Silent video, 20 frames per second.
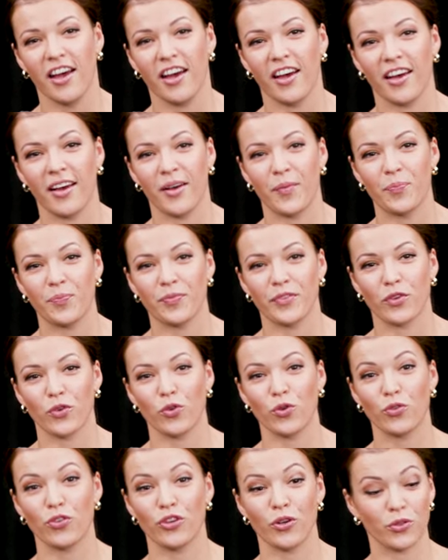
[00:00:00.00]

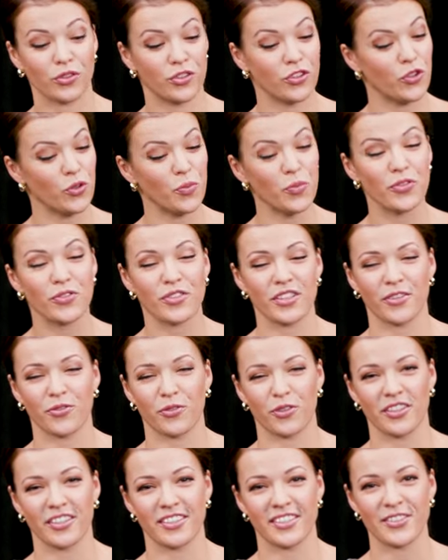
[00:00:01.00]
who wrote new music
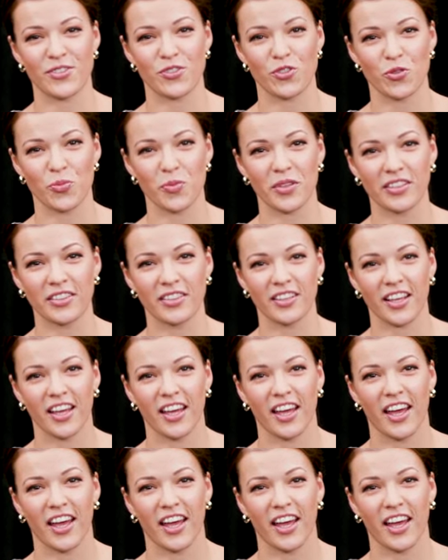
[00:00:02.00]
for this instrument.